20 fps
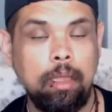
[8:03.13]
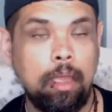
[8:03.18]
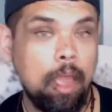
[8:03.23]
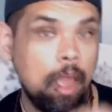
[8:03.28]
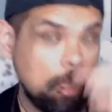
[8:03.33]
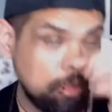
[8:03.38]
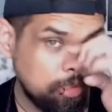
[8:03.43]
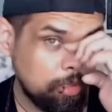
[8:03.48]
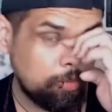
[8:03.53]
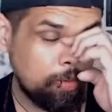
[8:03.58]
The
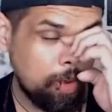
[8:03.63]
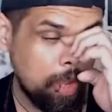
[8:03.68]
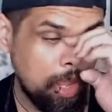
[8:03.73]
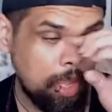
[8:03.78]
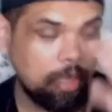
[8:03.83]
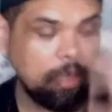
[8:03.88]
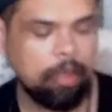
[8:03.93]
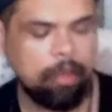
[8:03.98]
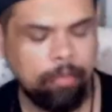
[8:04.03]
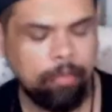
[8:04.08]
color
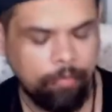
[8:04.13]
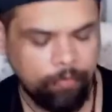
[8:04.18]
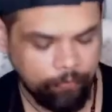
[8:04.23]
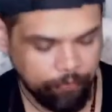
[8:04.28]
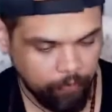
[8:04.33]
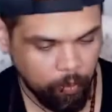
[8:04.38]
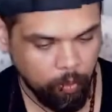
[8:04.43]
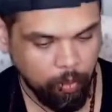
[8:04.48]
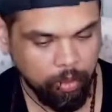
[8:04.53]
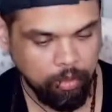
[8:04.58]
red,
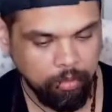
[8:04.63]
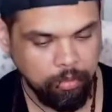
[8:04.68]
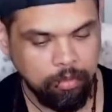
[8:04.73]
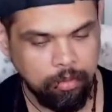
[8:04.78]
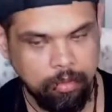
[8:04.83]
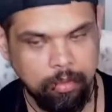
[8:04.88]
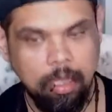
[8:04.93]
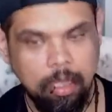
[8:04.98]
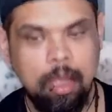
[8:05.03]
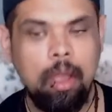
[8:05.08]

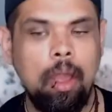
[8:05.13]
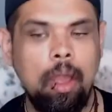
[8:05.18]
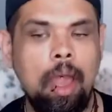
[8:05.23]
force.